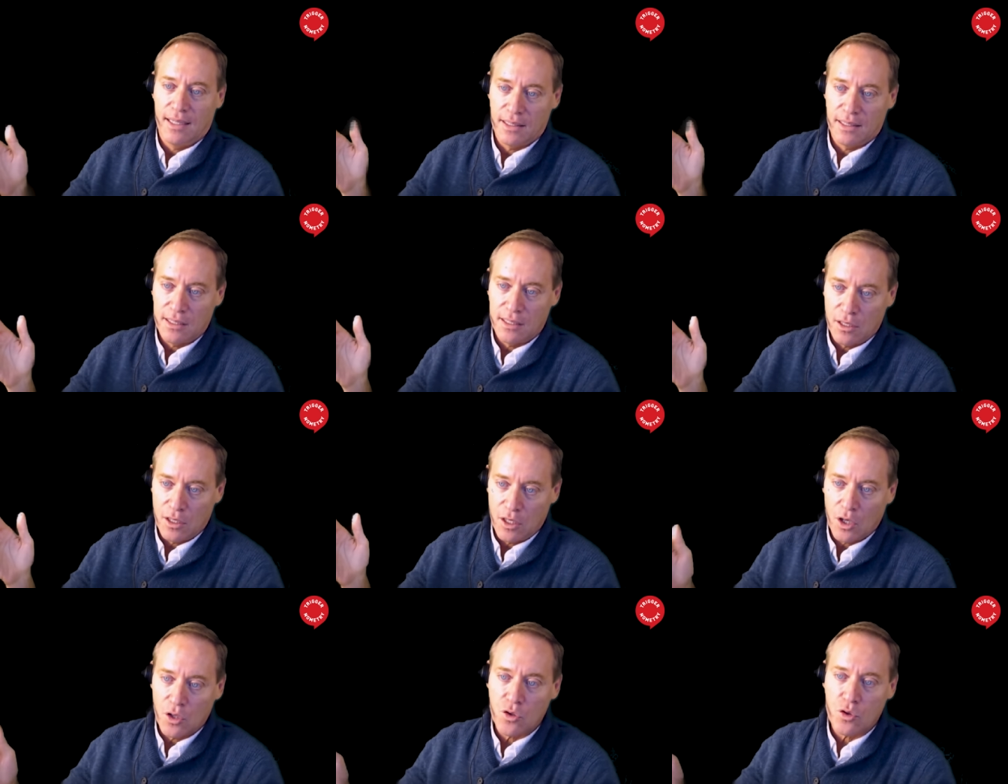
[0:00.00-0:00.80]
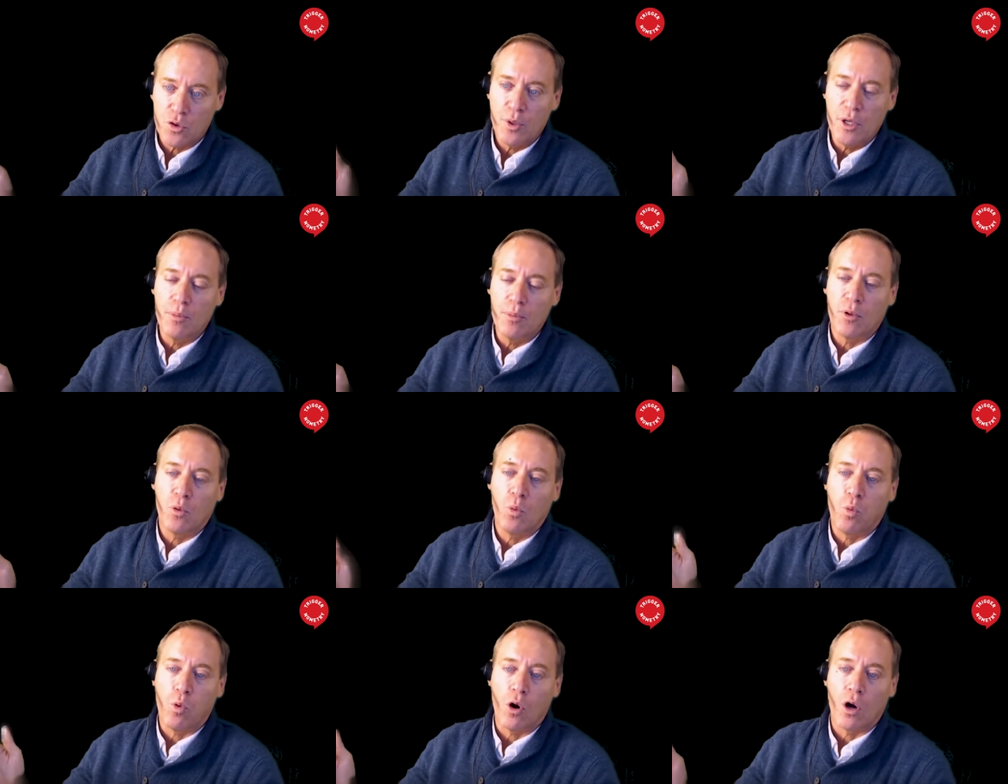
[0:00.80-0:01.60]
it's that other
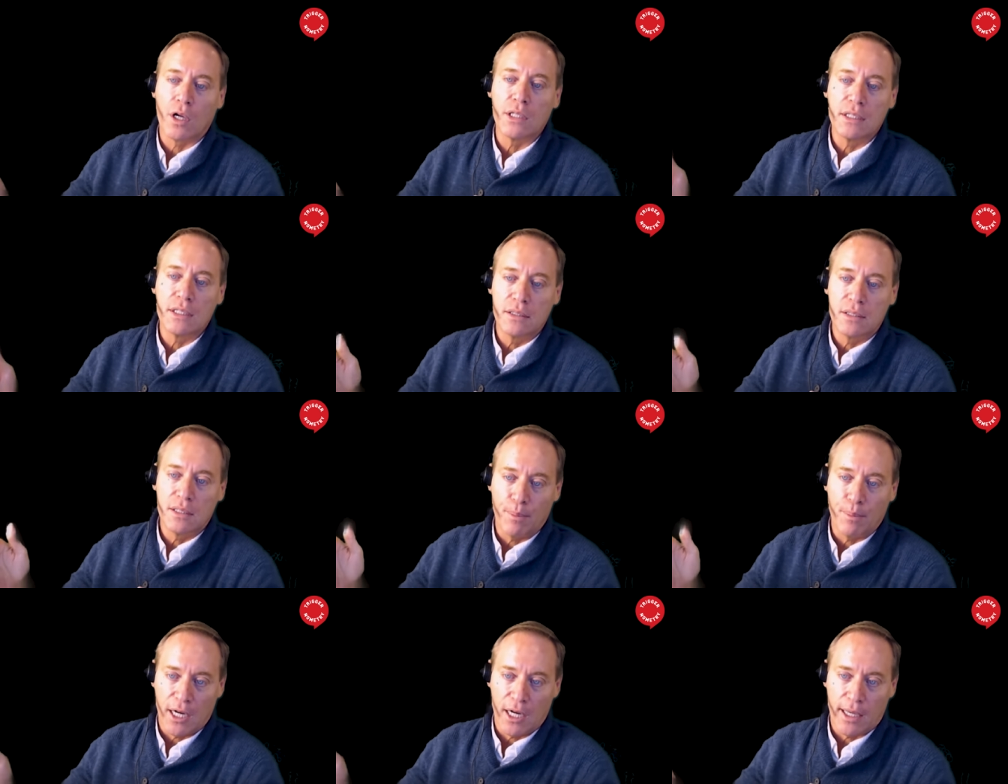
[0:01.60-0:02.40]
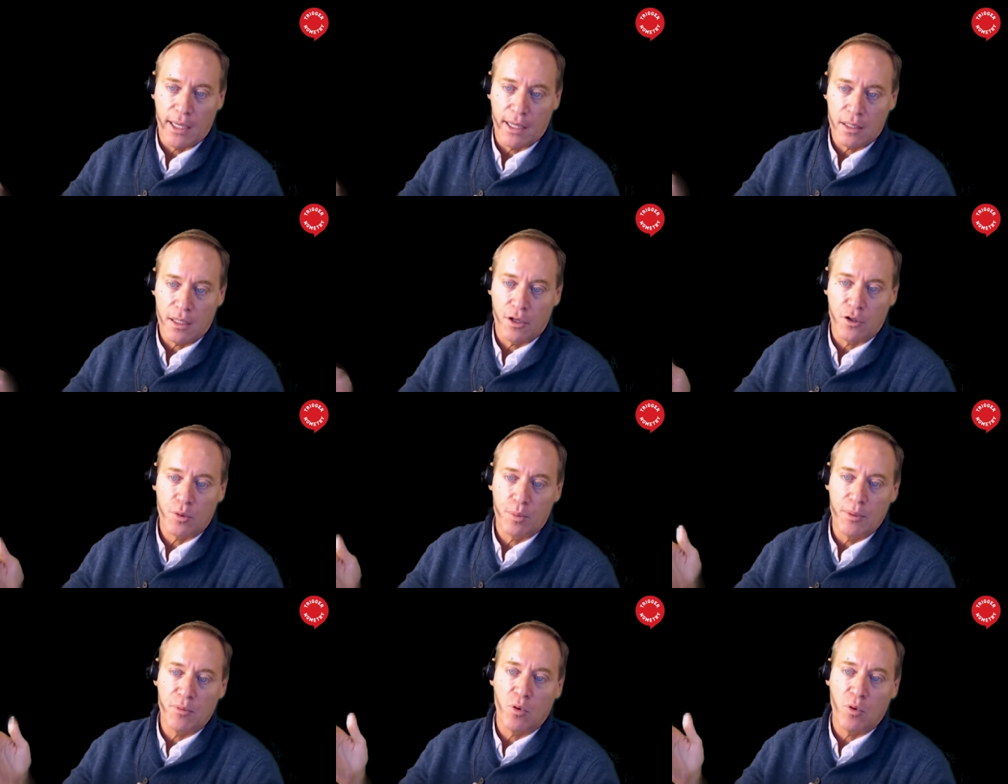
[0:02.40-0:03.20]
people wanted to buy it
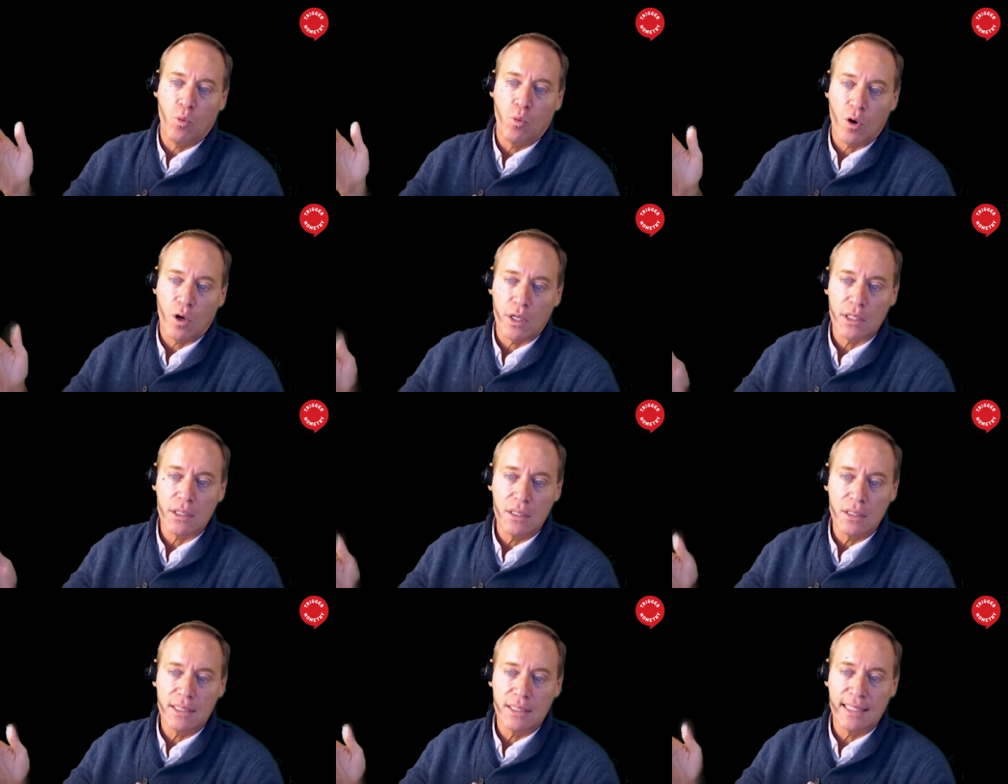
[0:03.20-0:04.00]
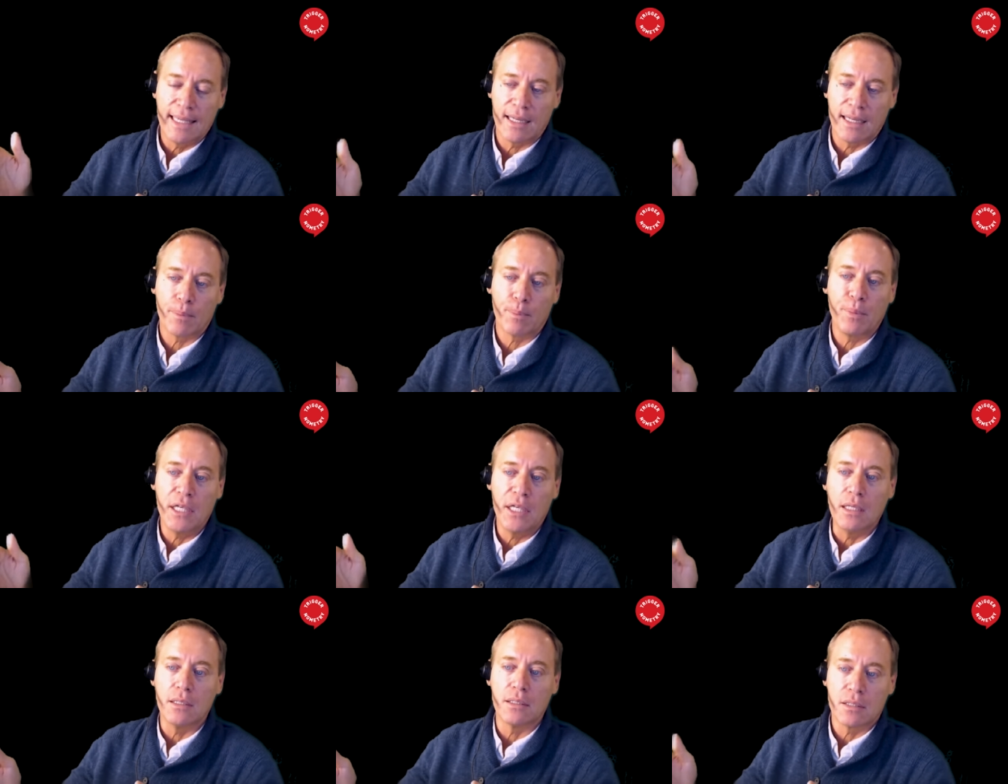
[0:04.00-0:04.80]
other people wanted to get a
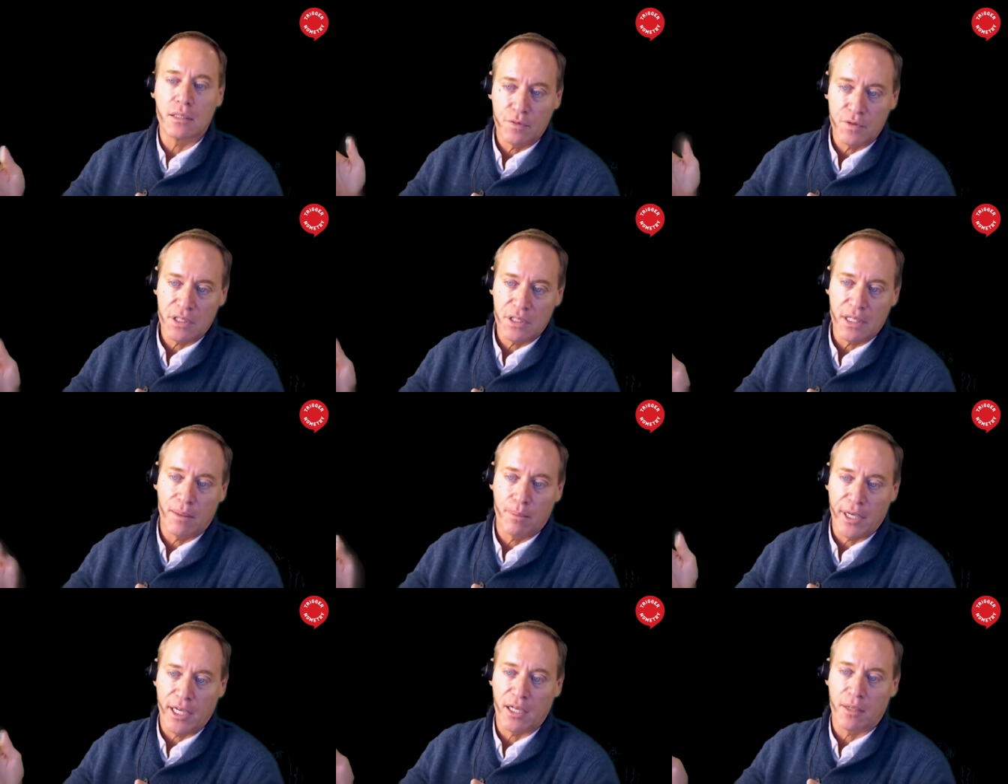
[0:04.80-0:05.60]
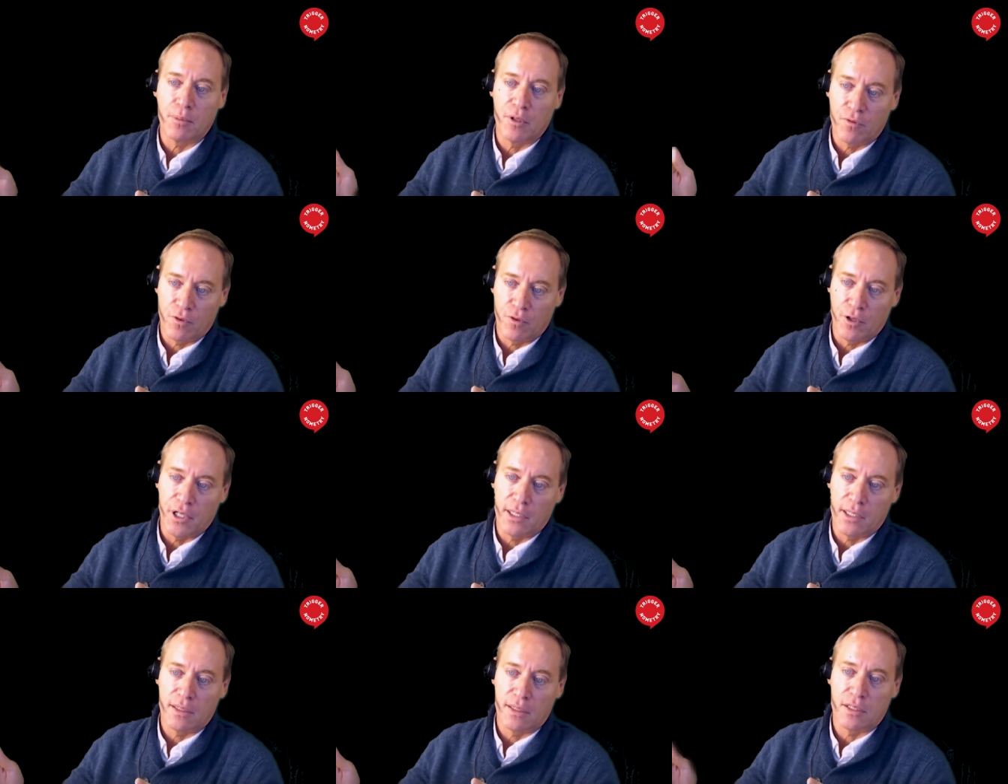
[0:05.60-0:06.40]
piece of sam bankman
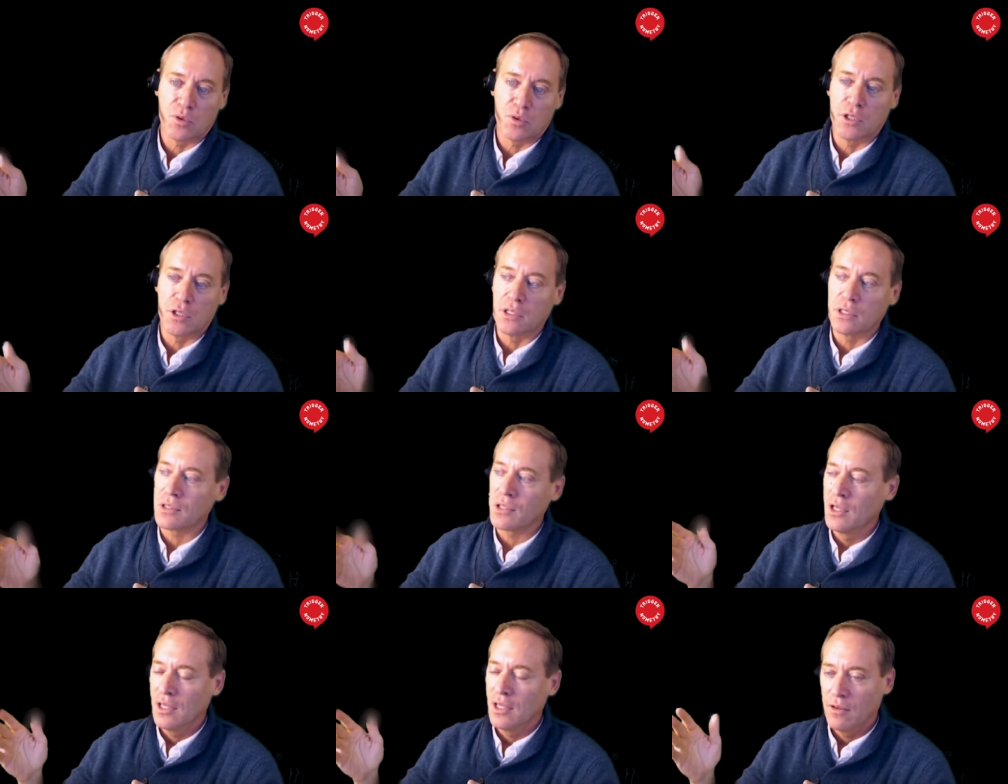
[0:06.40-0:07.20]
fried and this was